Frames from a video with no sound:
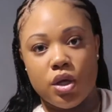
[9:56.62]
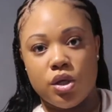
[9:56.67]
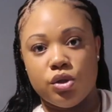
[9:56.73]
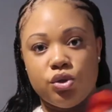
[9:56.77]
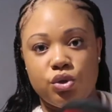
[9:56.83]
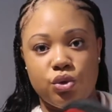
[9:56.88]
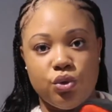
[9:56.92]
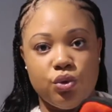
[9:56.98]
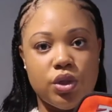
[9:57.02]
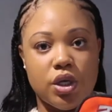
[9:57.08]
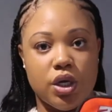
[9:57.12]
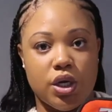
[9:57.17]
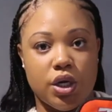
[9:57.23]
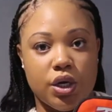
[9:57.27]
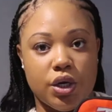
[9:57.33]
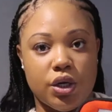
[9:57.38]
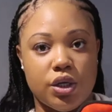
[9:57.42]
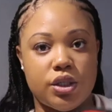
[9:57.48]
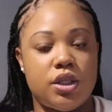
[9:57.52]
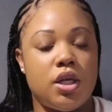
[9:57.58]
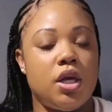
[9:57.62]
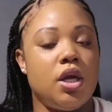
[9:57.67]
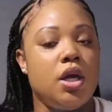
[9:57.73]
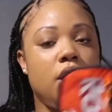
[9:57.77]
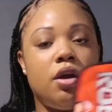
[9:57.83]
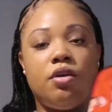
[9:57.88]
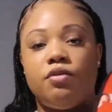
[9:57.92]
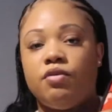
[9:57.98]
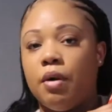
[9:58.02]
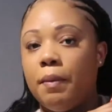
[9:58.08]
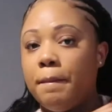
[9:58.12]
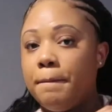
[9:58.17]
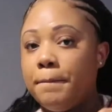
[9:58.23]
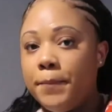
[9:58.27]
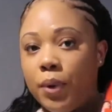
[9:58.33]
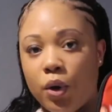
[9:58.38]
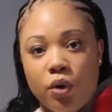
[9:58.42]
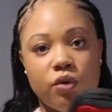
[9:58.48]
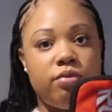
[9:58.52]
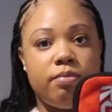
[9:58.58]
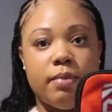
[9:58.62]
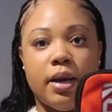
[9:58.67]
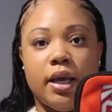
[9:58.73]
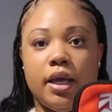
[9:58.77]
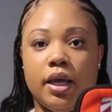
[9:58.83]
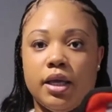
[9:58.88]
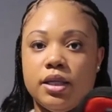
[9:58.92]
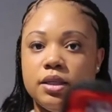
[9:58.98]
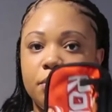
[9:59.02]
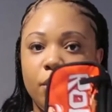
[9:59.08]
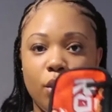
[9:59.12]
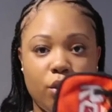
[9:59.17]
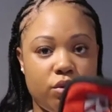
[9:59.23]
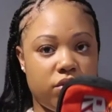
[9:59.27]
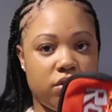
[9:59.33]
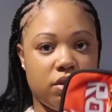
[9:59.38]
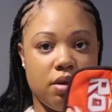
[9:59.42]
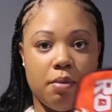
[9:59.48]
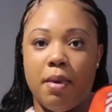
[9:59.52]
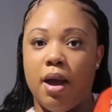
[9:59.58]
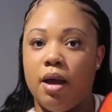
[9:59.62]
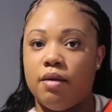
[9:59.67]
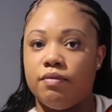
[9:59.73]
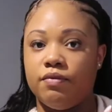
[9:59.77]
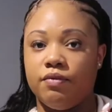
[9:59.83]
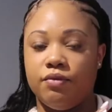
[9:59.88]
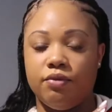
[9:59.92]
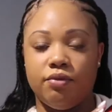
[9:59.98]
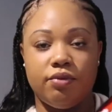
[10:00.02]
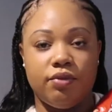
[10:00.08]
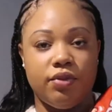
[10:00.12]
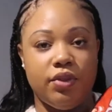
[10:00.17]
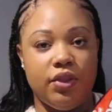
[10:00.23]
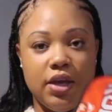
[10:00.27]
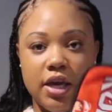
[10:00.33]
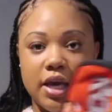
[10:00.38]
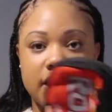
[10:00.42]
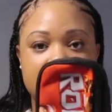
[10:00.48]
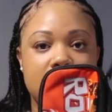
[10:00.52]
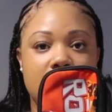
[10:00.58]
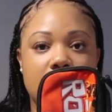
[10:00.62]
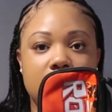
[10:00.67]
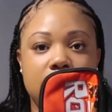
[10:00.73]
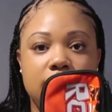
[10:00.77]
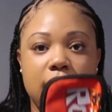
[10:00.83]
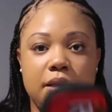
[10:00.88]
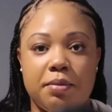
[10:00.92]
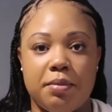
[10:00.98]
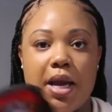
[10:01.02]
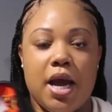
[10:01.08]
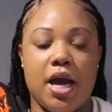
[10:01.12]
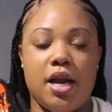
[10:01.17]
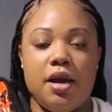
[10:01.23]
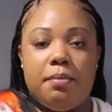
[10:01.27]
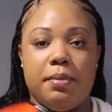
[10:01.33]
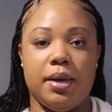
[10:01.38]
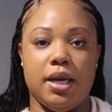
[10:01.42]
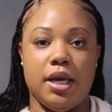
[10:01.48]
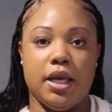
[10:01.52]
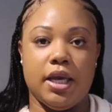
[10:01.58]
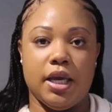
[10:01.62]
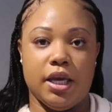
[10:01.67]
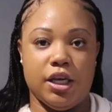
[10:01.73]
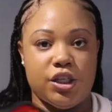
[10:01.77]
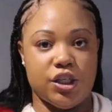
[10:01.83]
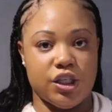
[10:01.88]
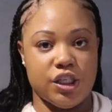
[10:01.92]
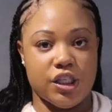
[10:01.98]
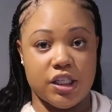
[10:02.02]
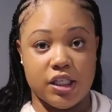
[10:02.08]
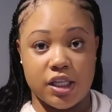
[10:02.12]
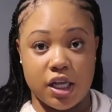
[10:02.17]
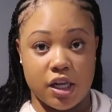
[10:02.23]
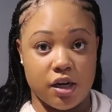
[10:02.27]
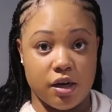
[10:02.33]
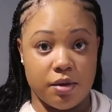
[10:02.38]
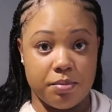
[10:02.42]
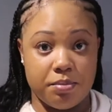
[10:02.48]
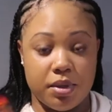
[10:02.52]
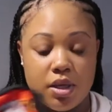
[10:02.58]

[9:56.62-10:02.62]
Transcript: to the nurse for both my kids. Both of them have the exact same kind of medication set up.